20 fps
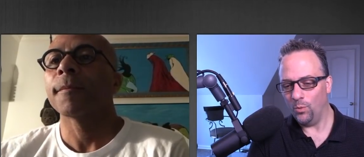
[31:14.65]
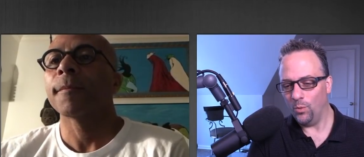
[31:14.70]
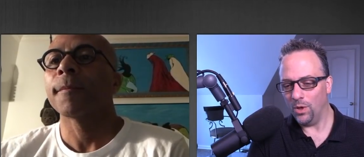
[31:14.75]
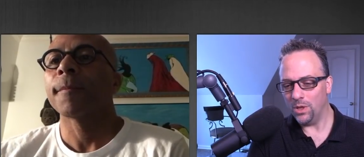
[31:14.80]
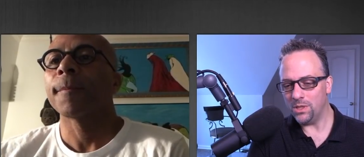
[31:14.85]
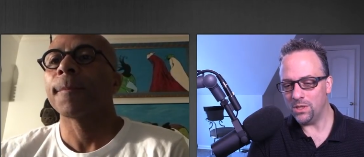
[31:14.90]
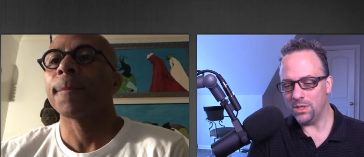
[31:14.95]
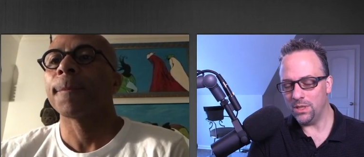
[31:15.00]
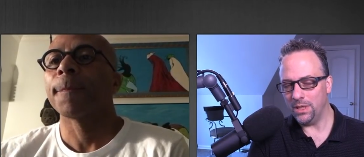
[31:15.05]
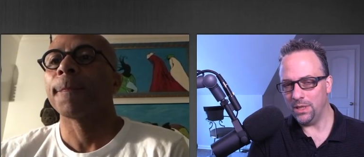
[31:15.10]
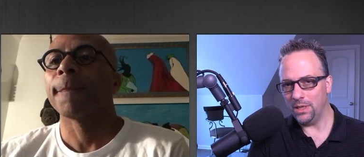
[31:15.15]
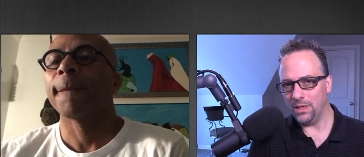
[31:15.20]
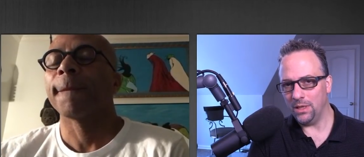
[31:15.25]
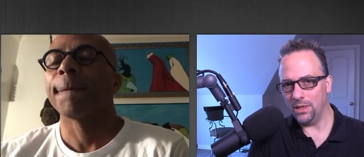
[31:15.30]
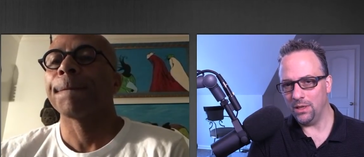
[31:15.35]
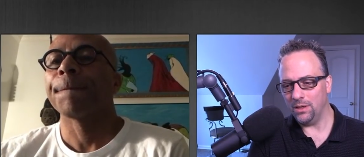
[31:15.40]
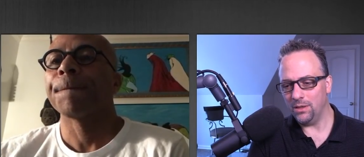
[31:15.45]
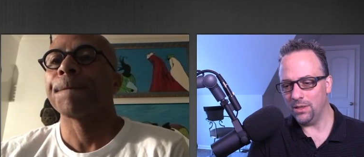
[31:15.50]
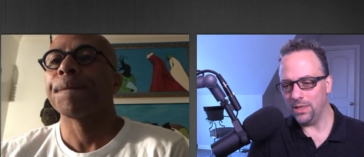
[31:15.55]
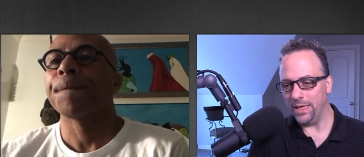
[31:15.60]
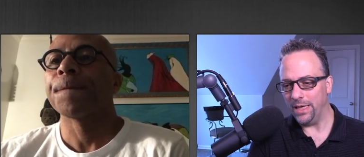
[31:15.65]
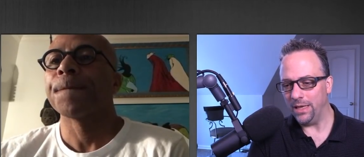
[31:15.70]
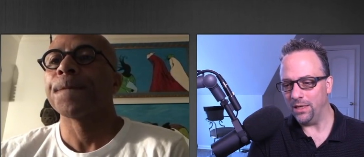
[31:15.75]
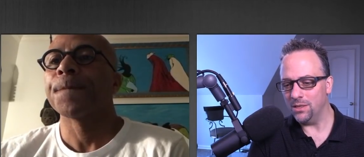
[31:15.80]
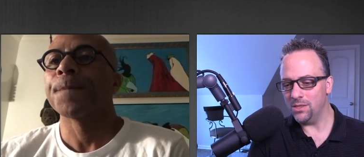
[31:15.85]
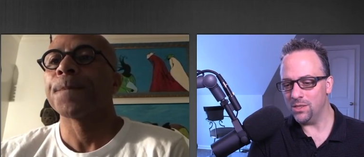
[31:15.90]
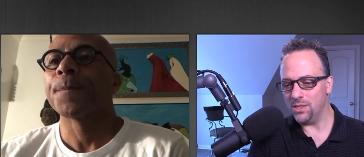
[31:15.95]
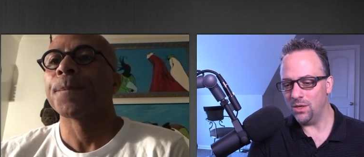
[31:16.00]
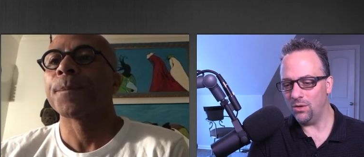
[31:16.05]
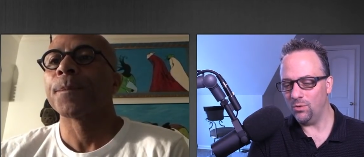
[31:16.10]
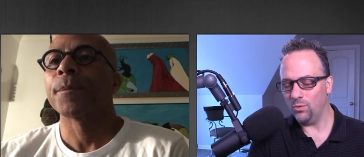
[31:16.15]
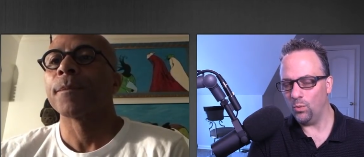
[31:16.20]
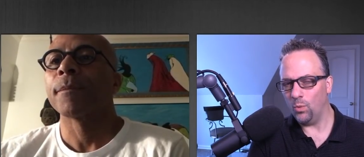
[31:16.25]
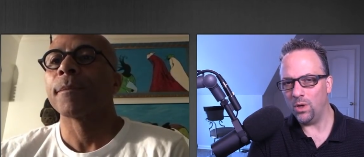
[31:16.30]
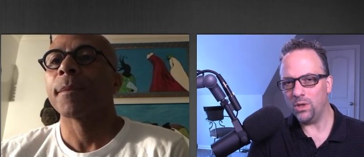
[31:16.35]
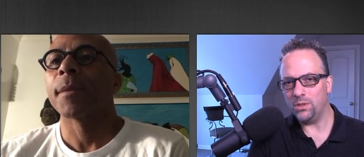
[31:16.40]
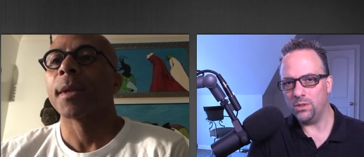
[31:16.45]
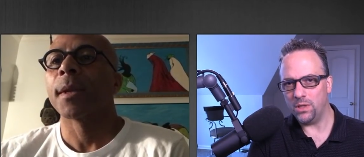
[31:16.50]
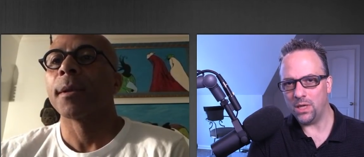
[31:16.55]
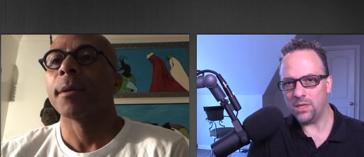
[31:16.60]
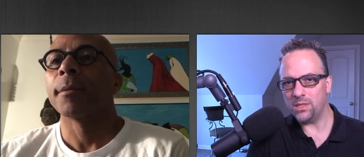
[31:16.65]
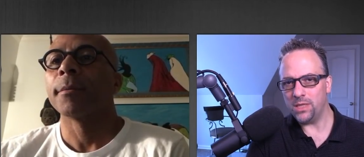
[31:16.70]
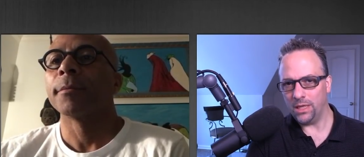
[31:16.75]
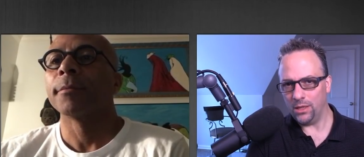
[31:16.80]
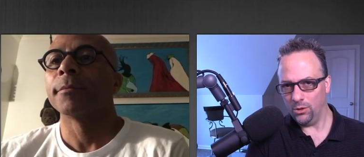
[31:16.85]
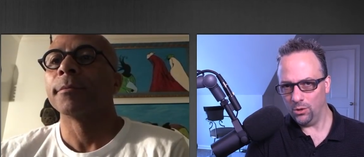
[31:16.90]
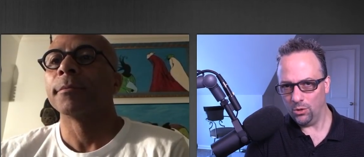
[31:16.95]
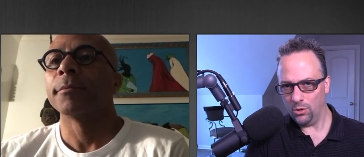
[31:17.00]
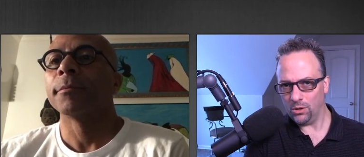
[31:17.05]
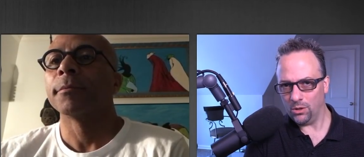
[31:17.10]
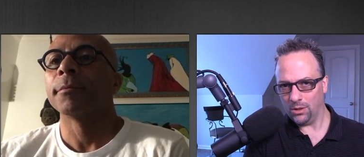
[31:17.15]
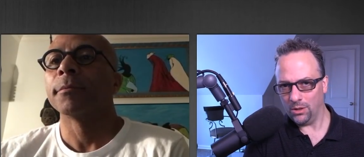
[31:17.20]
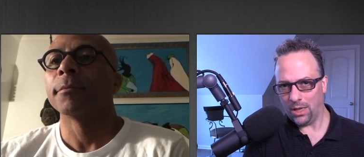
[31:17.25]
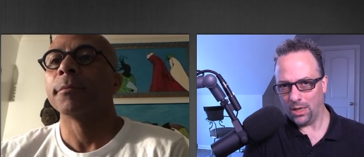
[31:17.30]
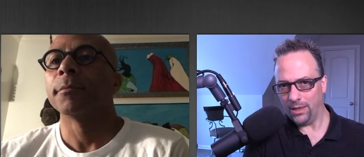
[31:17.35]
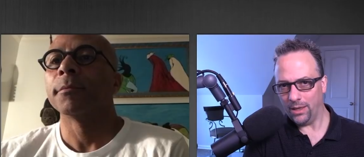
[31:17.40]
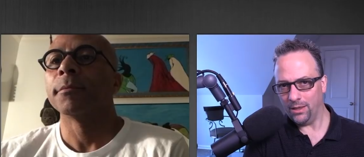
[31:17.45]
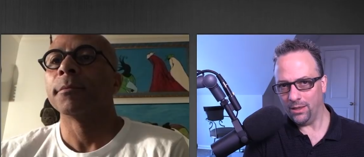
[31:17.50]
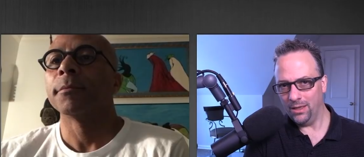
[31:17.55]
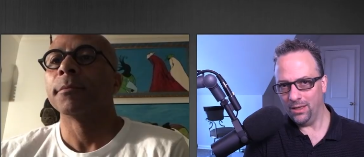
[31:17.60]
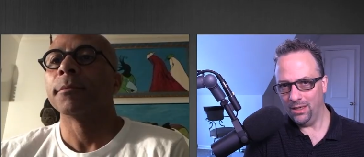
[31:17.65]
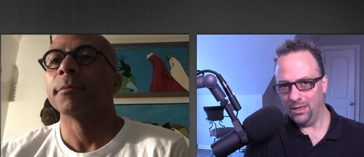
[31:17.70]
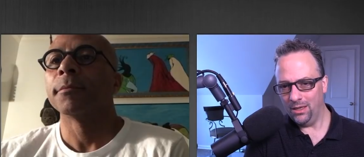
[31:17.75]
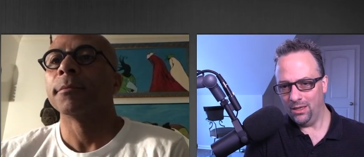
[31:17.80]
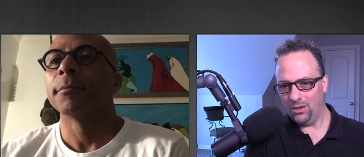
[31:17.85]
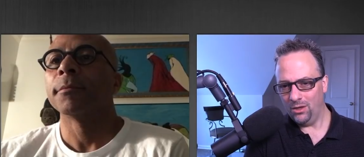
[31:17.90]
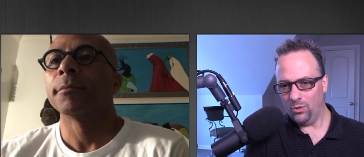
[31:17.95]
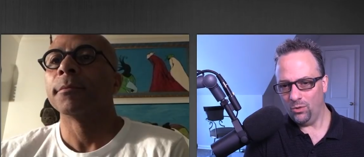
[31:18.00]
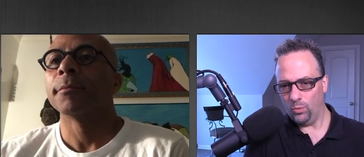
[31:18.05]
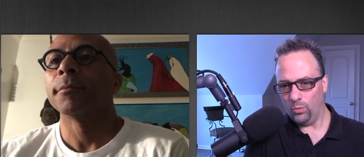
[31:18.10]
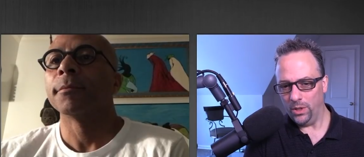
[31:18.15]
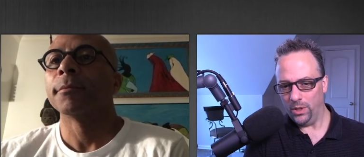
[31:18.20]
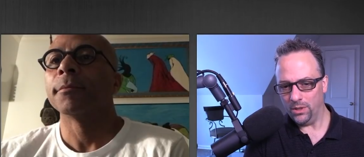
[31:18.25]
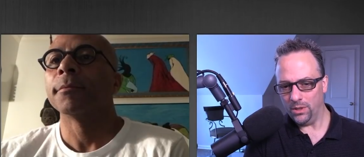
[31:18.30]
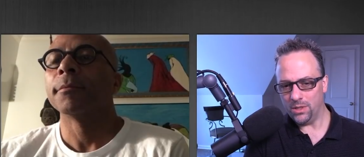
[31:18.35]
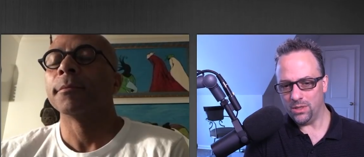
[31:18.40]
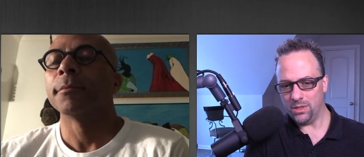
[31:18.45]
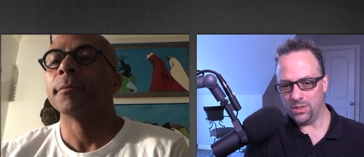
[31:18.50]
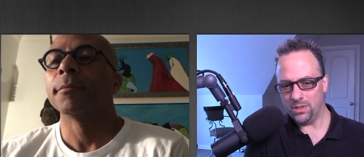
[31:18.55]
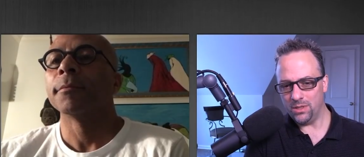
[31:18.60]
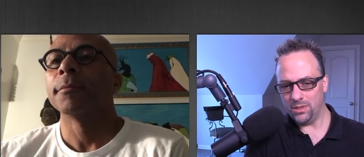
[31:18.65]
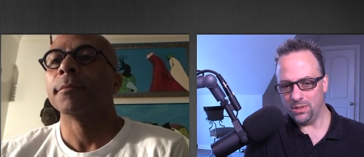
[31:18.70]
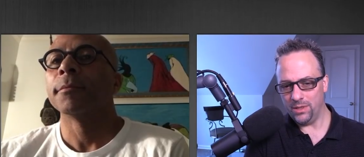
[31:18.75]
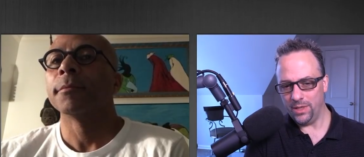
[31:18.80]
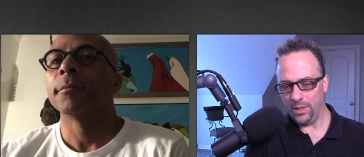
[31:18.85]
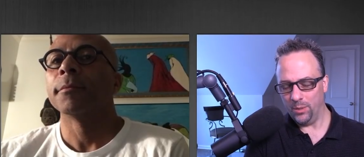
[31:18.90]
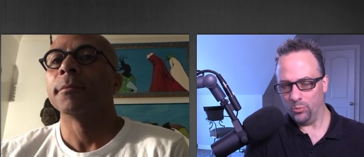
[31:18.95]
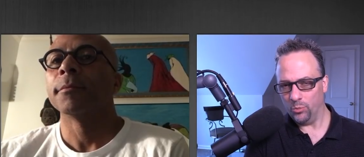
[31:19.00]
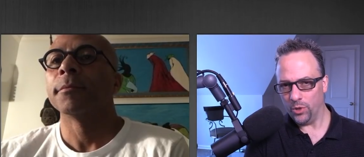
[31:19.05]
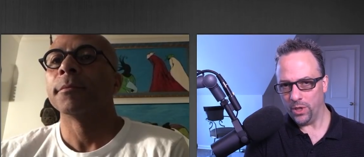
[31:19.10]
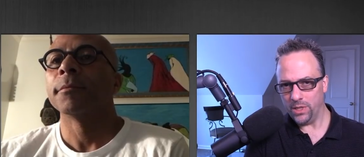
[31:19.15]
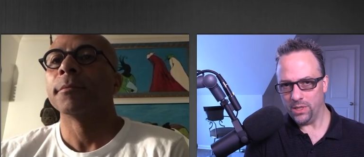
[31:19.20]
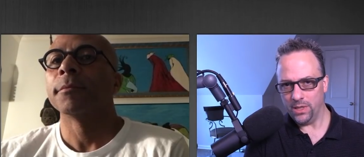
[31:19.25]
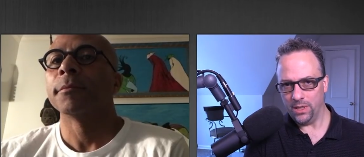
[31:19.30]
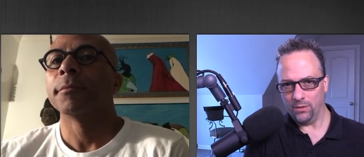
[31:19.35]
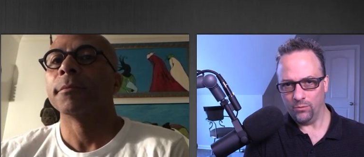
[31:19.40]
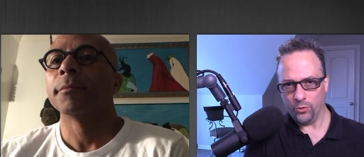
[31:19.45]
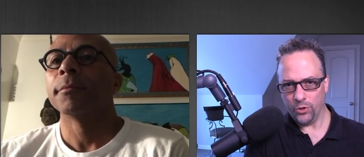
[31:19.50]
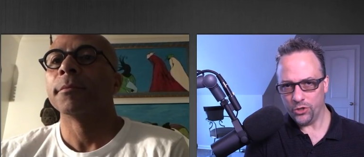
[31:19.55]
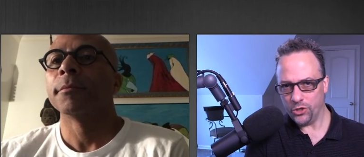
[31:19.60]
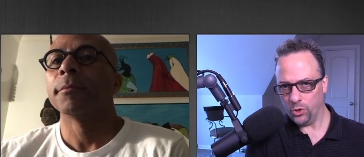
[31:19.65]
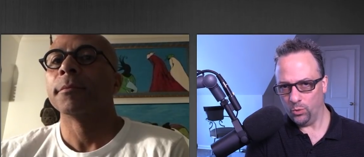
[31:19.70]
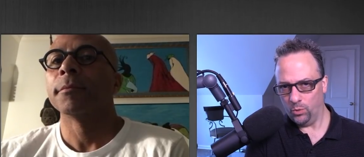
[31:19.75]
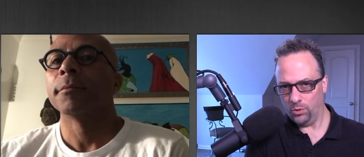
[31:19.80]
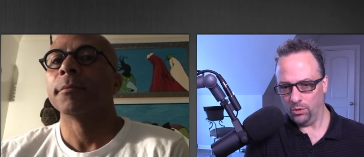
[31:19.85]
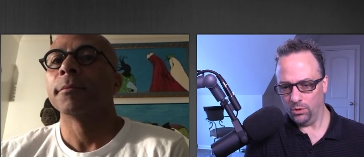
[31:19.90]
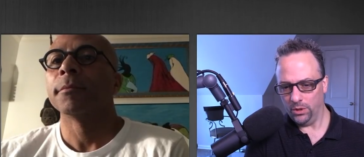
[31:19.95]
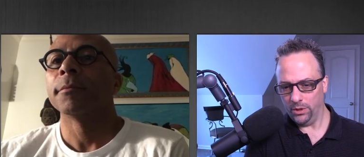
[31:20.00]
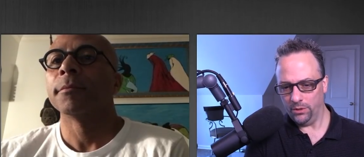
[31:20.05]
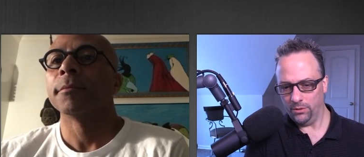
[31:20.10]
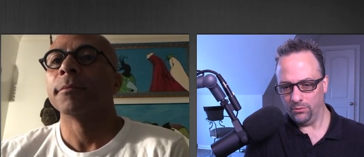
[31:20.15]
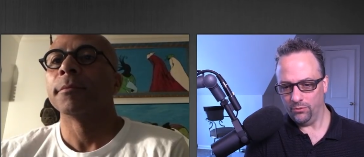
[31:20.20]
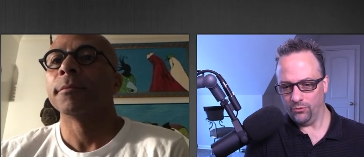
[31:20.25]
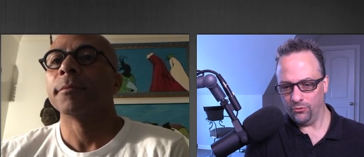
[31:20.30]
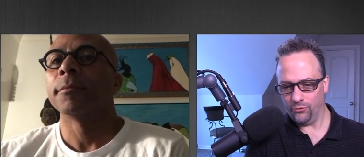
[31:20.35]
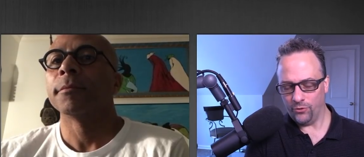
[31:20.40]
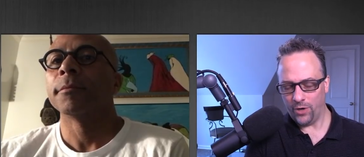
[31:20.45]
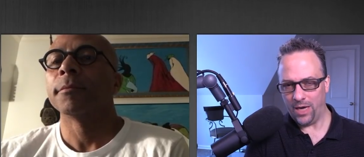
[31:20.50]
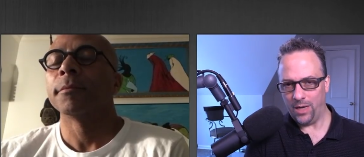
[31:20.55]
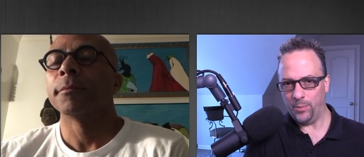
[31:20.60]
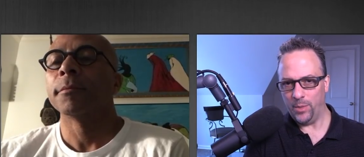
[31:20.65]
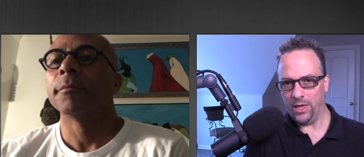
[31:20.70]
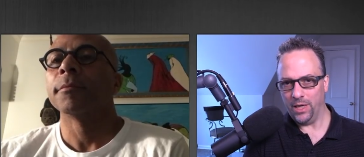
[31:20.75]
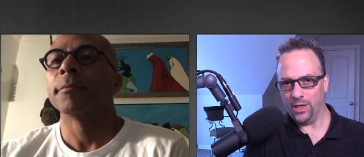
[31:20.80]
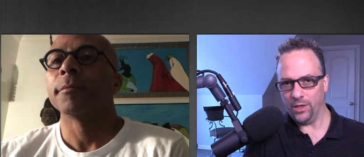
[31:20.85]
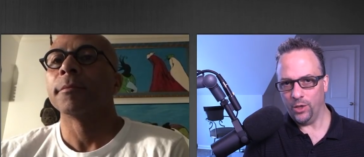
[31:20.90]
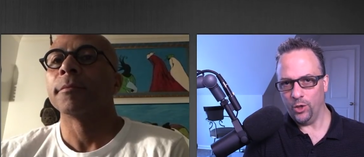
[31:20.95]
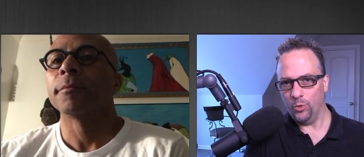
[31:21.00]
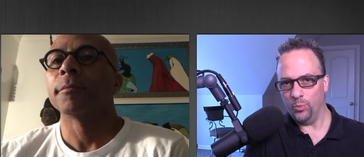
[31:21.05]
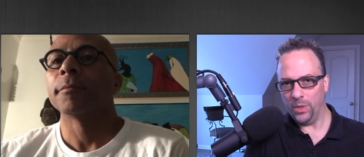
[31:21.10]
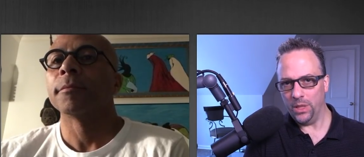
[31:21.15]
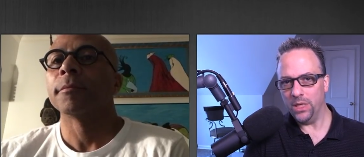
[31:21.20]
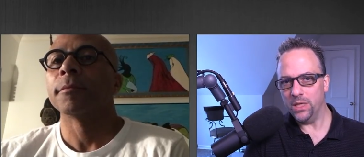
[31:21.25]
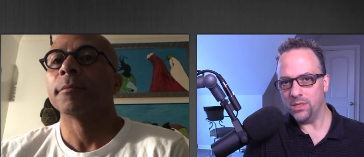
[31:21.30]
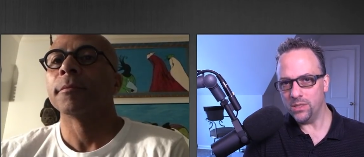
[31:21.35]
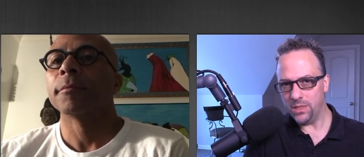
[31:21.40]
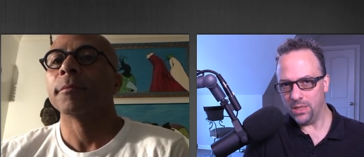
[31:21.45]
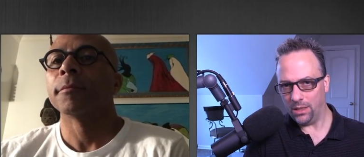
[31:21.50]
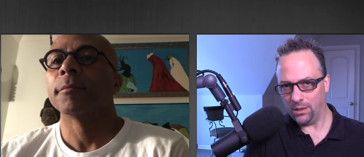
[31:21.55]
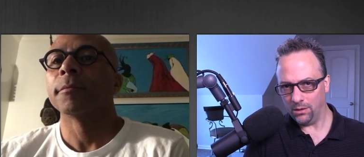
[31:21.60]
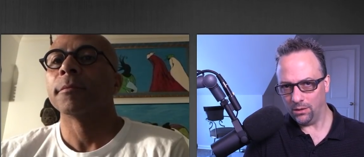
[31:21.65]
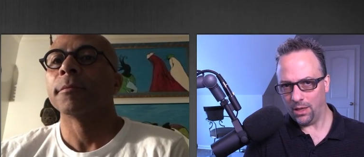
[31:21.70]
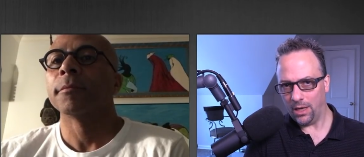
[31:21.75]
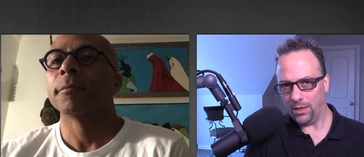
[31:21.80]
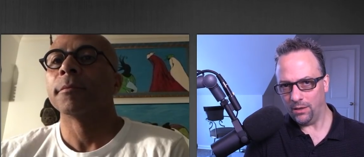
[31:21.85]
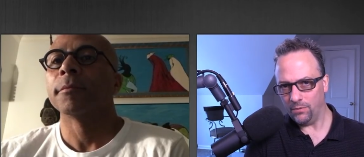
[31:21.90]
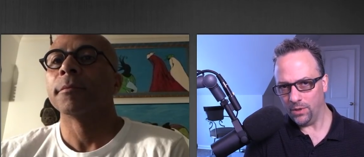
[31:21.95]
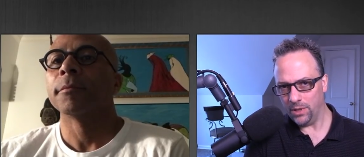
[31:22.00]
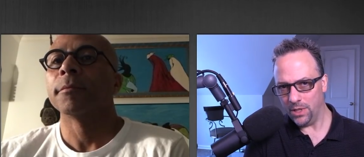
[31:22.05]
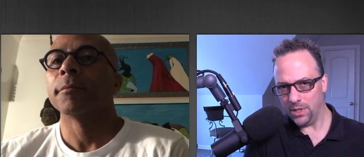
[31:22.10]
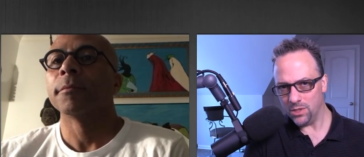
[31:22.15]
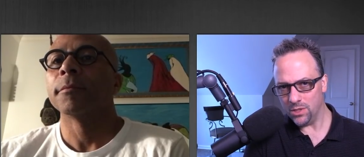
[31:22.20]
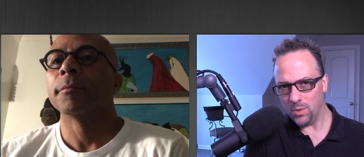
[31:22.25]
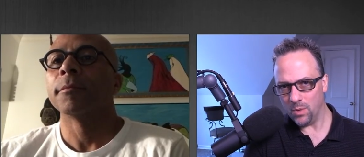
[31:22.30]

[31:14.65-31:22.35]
Speaker 1: What's the uh, the end zone? What does it look like with the embracing of ritual and framing a humanistic life in this